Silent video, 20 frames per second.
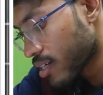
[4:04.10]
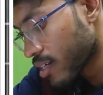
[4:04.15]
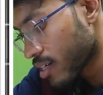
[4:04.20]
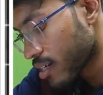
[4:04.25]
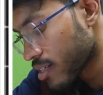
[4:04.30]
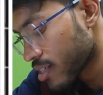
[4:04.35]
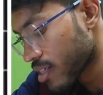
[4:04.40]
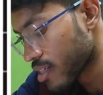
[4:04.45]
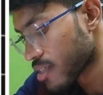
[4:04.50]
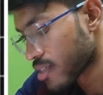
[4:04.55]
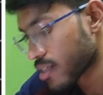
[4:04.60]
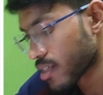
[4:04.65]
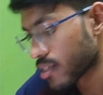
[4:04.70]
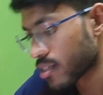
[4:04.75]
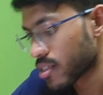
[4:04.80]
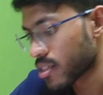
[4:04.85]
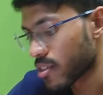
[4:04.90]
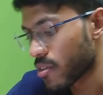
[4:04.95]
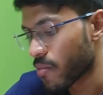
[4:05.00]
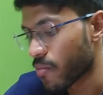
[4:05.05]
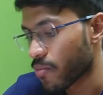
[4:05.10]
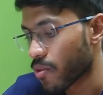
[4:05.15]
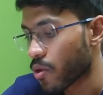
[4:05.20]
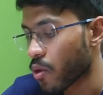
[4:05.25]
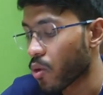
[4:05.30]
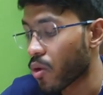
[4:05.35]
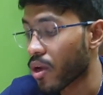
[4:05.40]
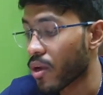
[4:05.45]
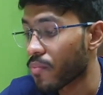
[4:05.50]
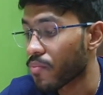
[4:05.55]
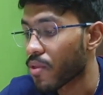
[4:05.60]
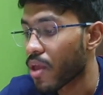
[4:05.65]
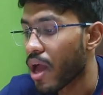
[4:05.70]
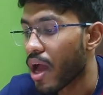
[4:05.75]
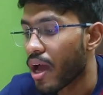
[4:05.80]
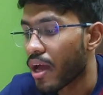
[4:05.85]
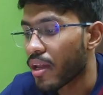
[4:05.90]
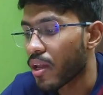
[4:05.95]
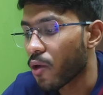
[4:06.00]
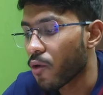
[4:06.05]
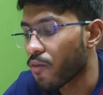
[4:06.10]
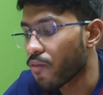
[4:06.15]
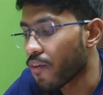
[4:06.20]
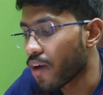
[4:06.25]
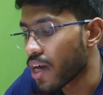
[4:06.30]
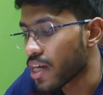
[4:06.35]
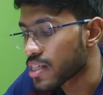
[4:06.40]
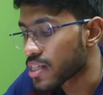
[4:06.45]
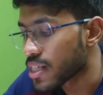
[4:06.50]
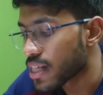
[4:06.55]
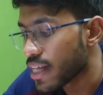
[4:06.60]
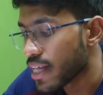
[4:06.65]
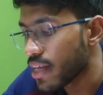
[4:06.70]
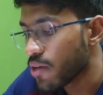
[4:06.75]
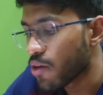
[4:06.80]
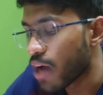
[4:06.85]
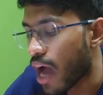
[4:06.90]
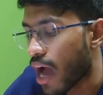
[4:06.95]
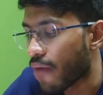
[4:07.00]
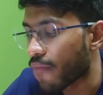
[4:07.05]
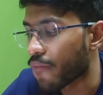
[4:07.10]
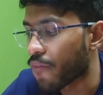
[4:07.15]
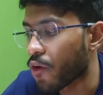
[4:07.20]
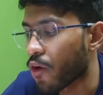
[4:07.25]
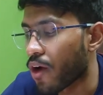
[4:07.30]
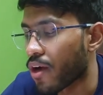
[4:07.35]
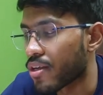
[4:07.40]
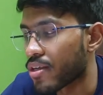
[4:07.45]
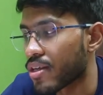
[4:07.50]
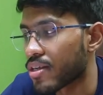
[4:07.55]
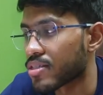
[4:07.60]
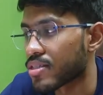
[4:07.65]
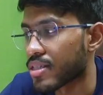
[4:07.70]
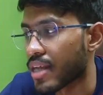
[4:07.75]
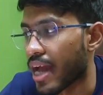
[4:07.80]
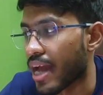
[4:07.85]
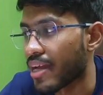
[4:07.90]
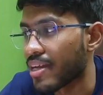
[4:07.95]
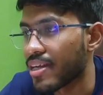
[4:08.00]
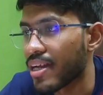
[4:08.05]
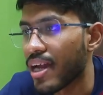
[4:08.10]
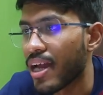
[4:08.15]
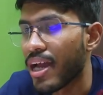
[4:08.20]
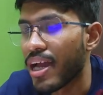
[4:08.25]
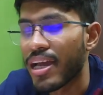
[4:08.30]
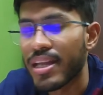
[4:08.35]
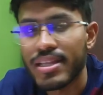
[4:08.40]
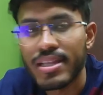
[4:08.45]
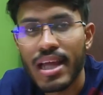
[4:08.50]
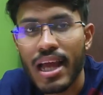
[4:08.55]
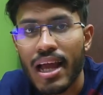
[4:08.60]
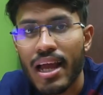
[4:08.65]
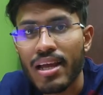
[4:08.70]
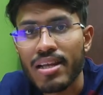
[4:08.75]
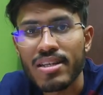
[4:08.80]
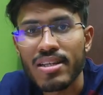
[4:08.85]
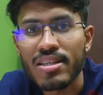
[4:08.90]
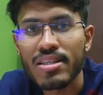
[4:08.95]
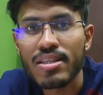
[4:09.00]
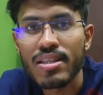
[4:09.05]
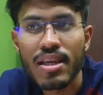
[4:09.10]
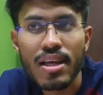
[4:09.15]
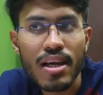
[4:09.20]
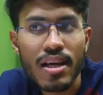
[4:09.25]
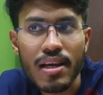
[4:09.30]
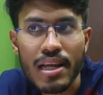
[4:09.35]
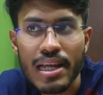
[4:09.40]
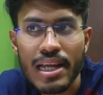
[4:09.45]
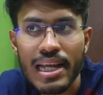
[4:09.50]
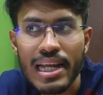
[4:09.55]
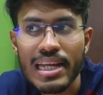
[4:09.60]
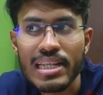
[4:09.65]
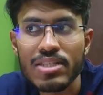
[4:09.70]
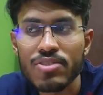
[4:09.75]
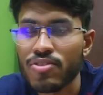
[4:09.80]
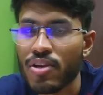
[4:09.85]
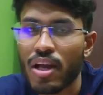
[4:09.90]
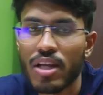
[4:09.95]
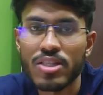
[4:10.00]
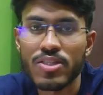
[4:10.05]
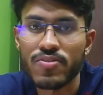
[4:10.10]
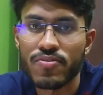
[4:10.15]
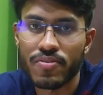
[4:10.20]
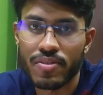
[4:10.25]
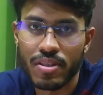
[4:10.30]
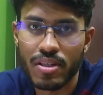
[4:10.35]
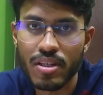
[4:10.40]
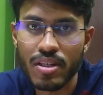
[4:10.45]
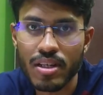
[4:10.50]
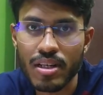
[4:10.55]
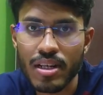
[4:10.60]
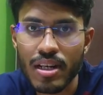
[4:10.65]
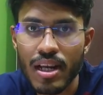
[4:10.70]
degrees Celsius. Okay. Now firstly, you have to understand that the heat transfer